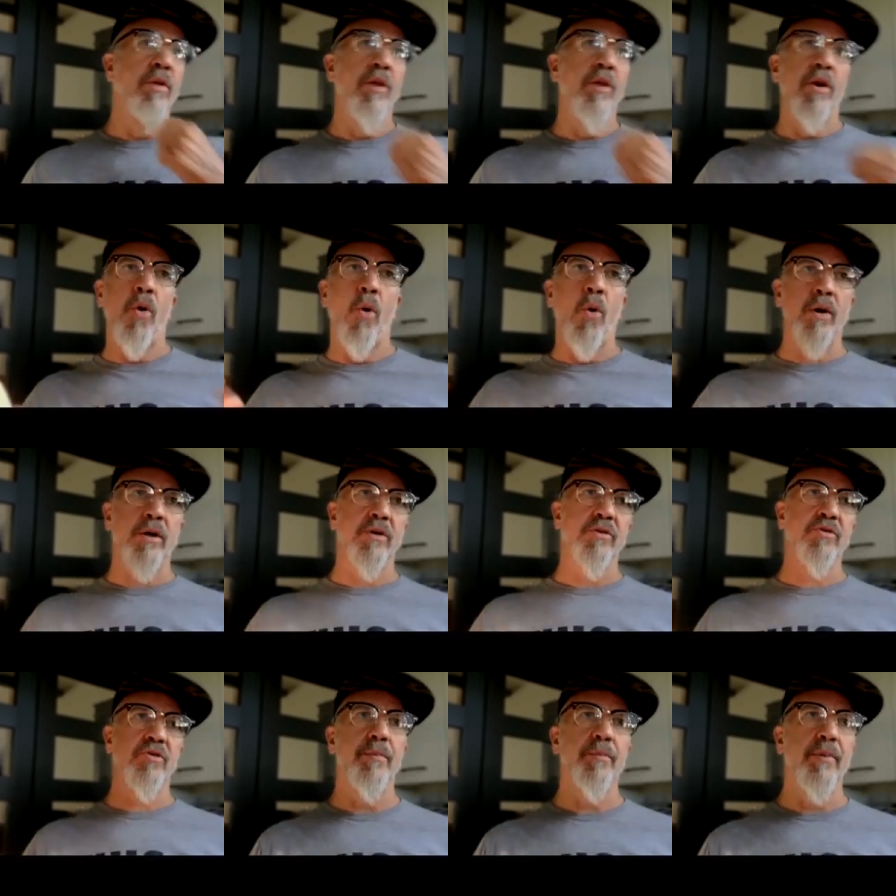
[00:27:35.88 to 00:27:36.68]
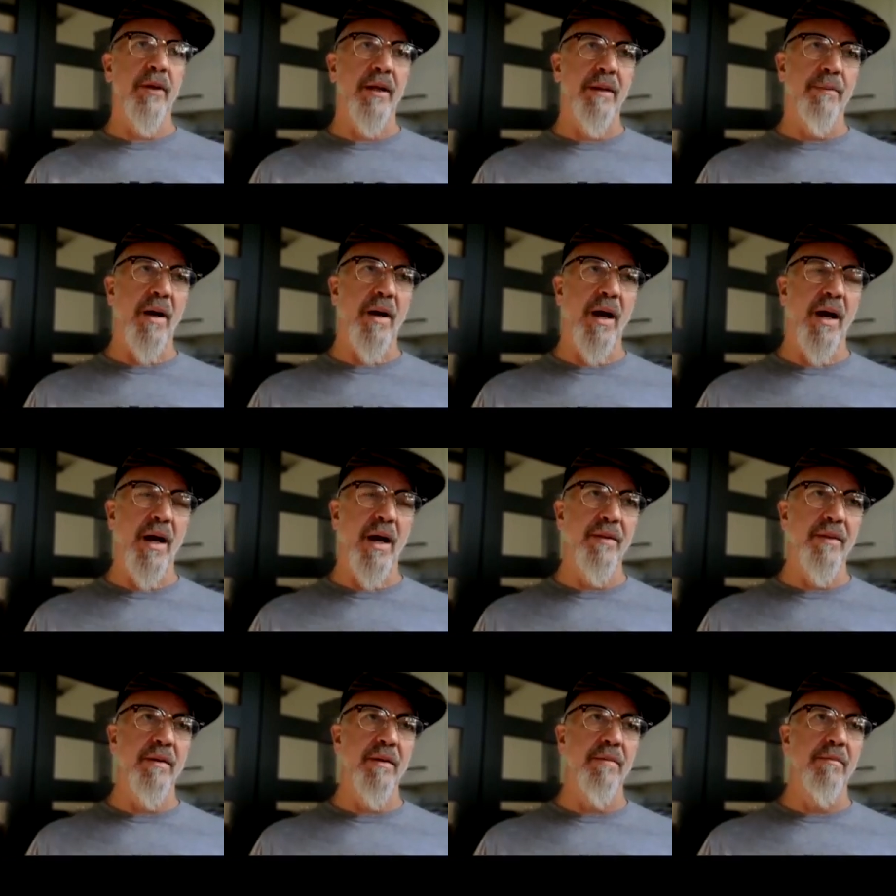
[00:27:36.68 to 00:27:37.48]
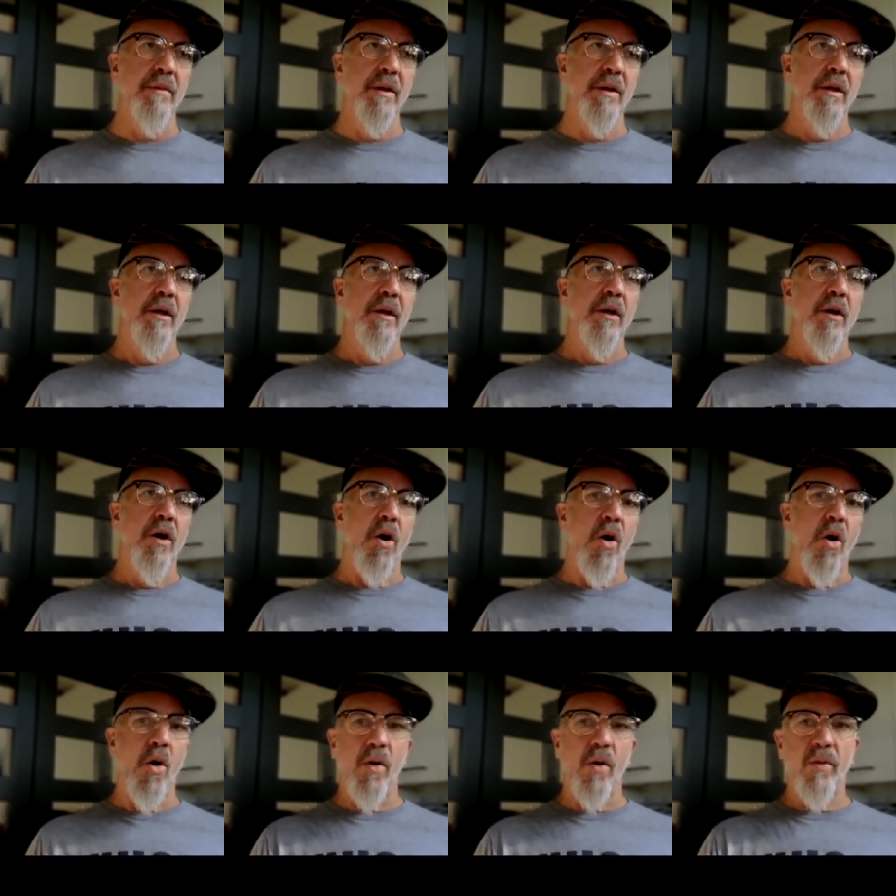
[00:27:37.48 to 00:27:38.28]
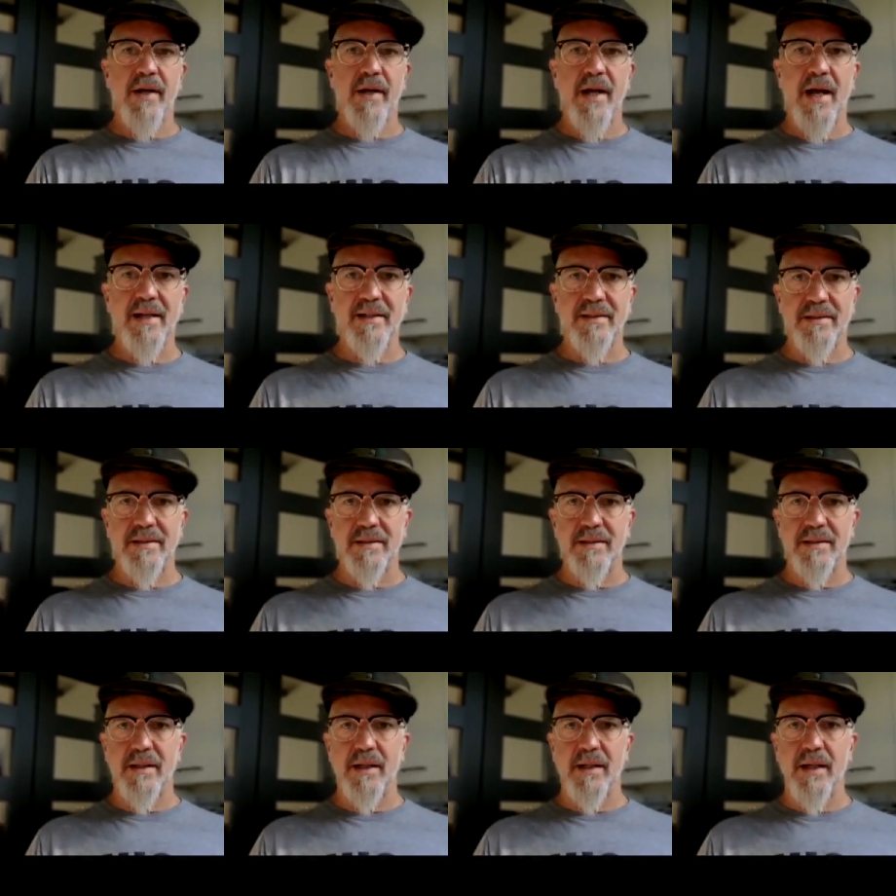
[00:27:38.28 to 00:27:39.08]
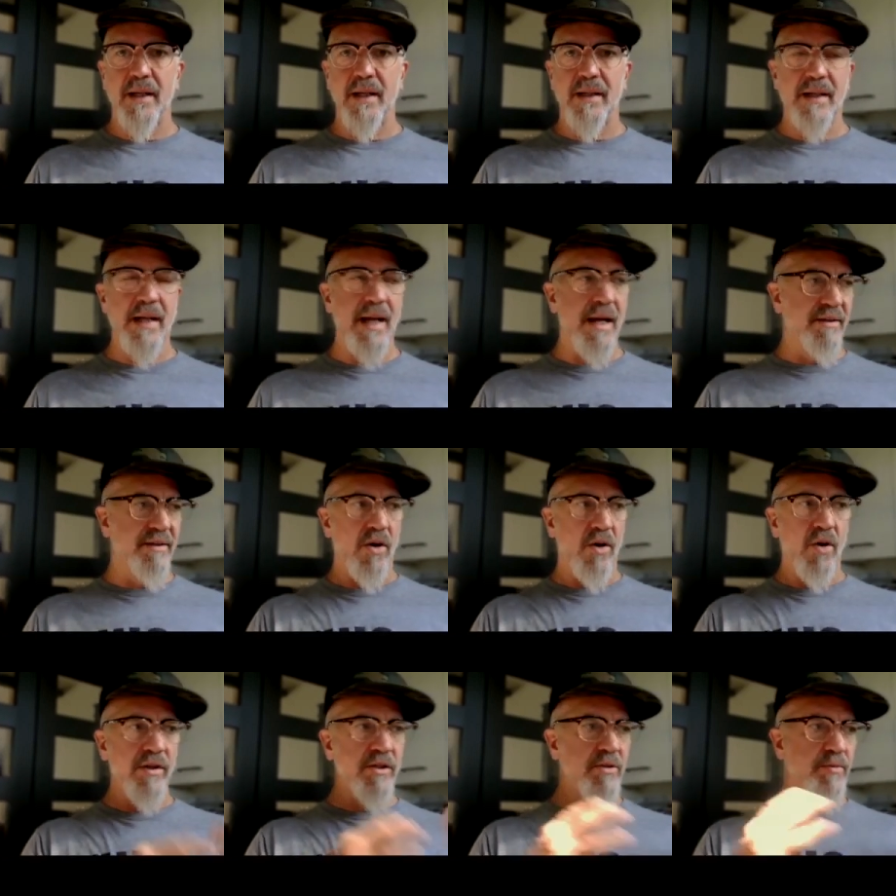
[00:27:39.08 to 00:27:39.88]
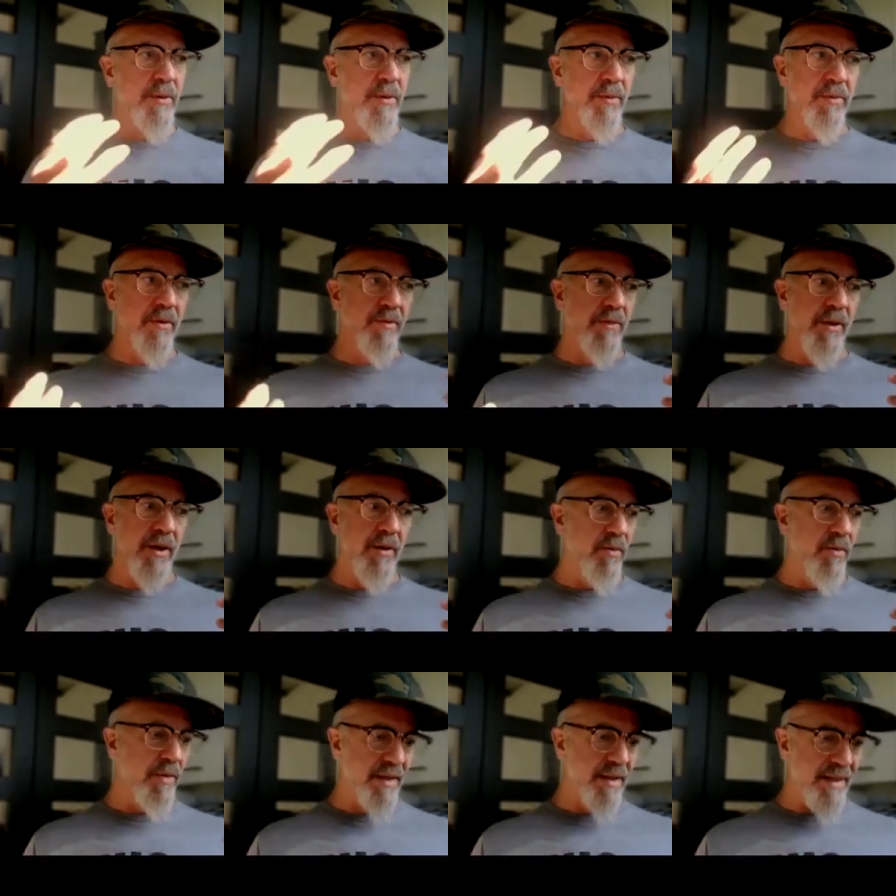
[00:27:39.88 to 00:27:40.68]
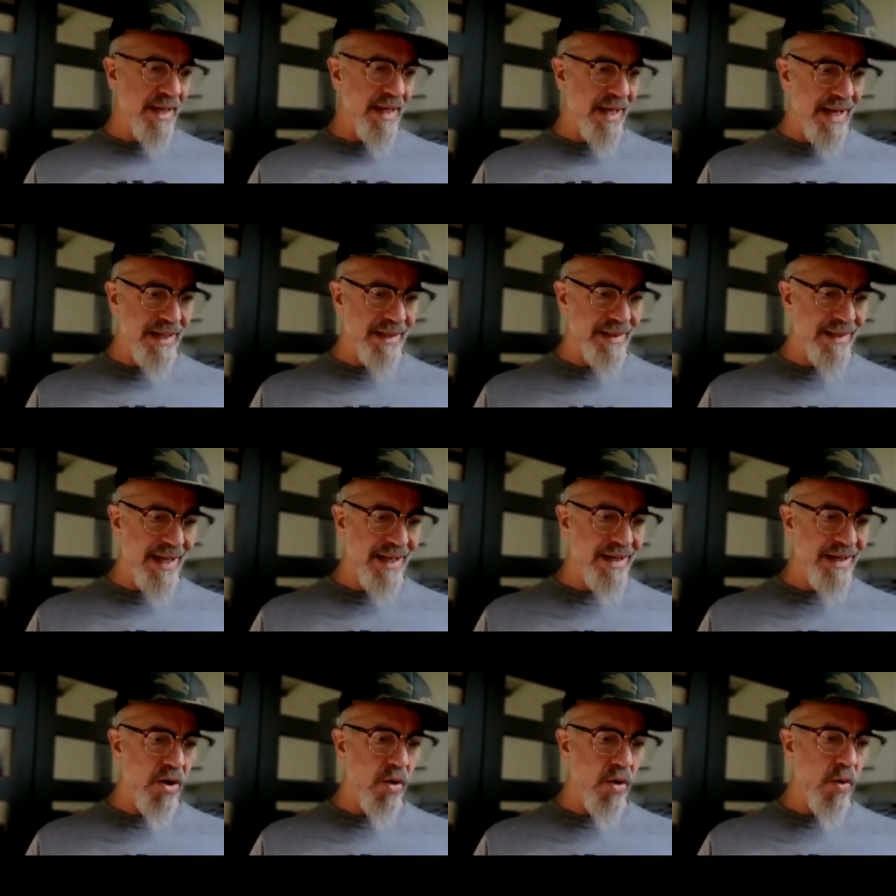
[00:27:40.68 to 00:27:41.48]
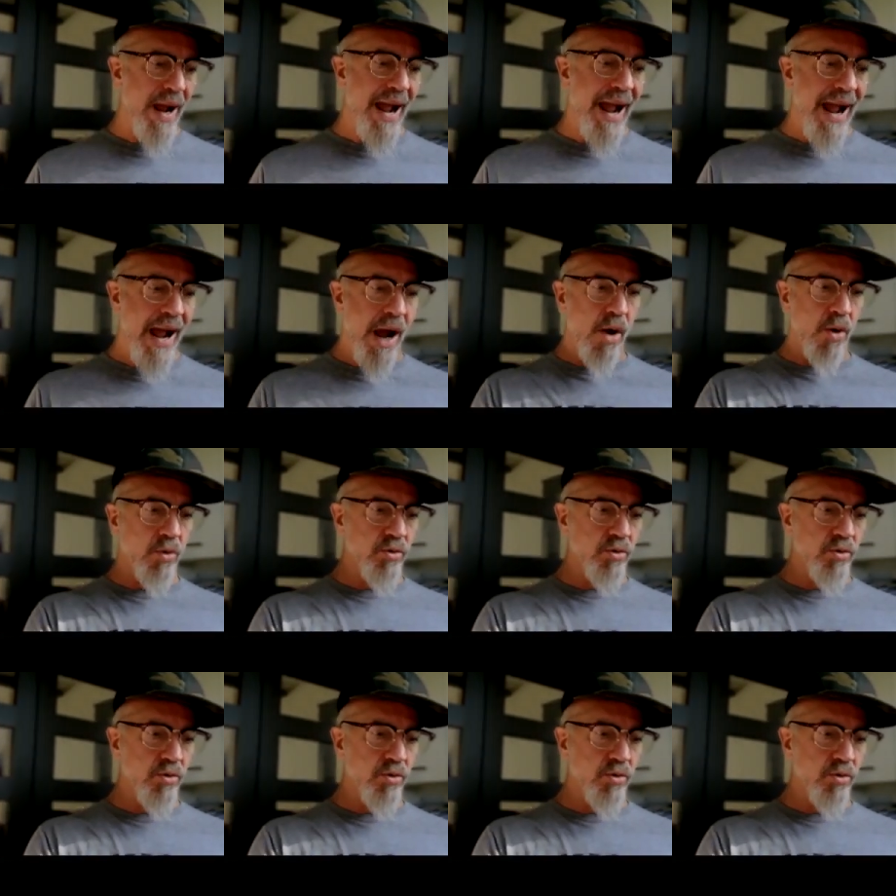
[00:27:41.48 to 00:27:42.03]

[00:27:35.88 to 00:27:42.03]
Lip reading: an orchestra playing behind them, all the guys and gals, all these people that play with me, they know how